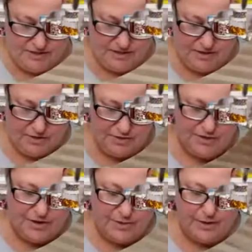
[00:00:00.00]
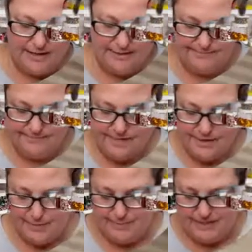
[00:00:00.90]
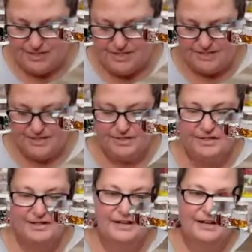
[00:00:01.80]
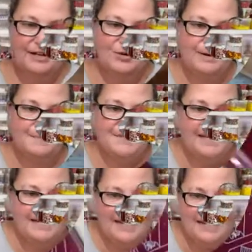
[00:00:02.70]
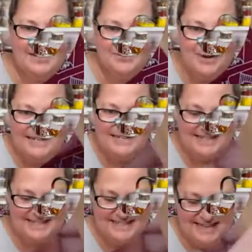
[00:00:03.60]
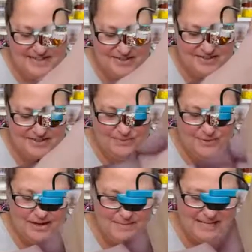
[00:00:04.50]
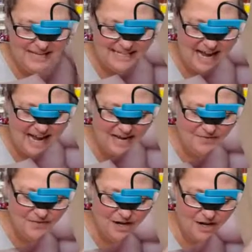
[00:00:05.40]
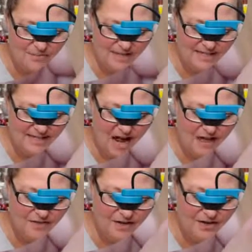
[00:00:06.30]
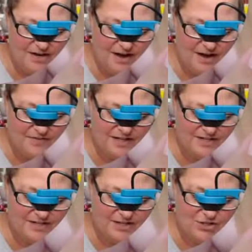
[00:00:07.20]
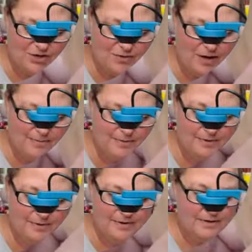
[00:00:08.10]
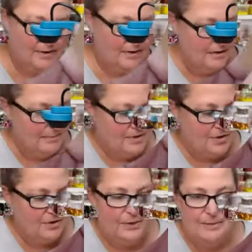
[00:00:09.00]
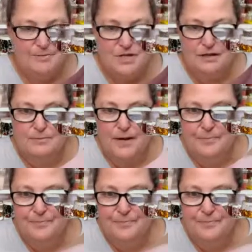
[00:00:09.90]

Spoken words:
Oh, you know what? Nope. It just crimps it and erases the other. Well, I mean, it's kind of there, but it's not there enough that it's going to show up. Let me show you what I'm talking about.